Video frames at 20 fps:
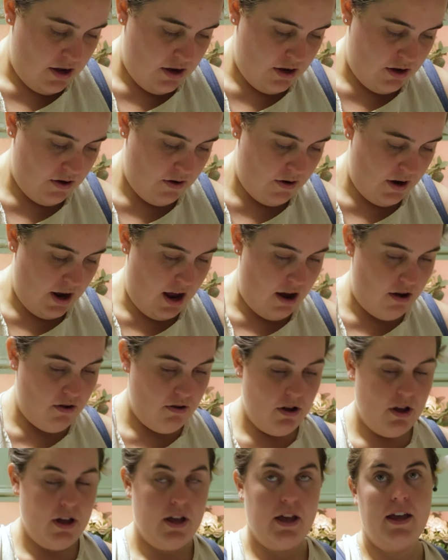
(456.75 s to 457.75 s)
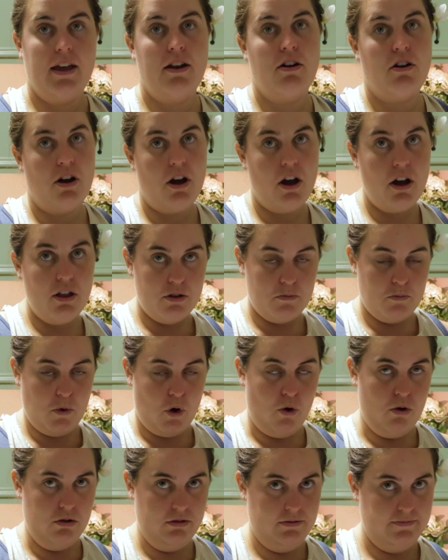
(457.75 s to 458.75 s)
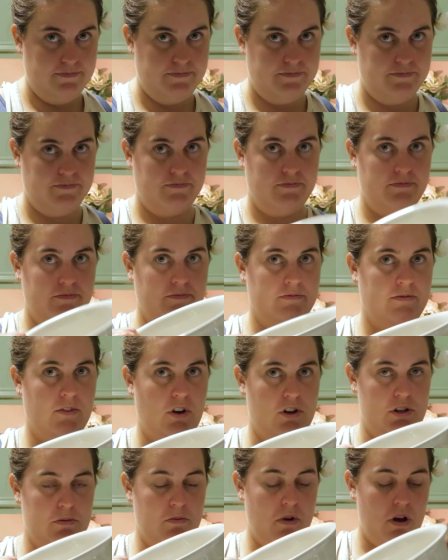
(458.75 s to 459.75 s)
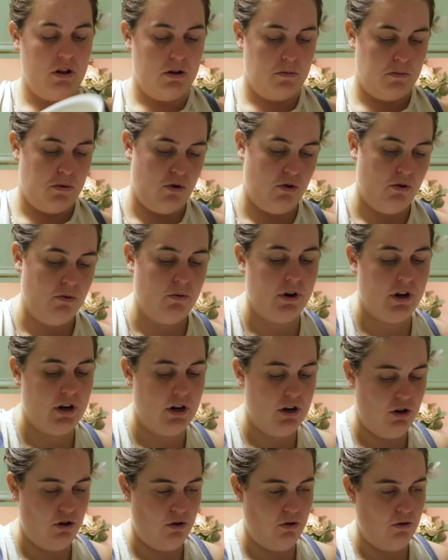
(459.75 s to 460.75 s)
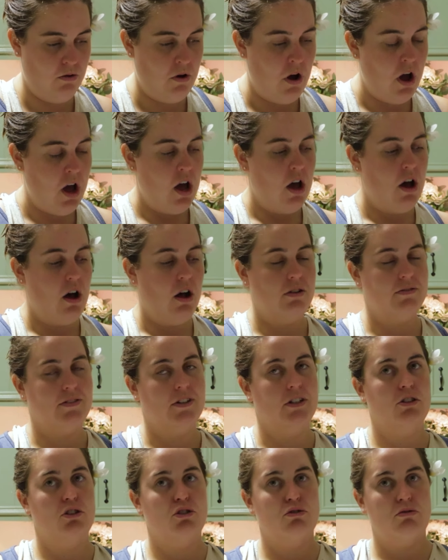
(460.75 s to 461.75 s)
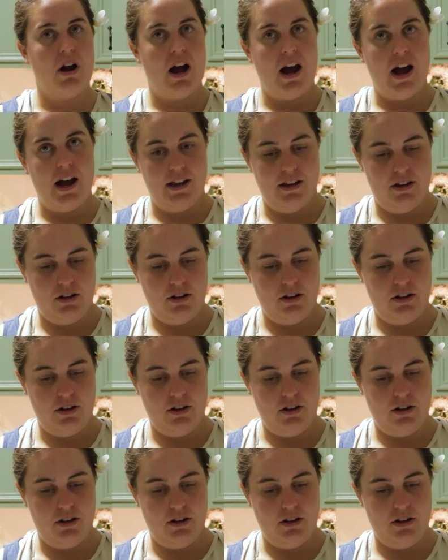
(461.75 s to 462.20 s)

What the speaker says: So now in our other bowl, our smaller bowl, we're going to do all of our dry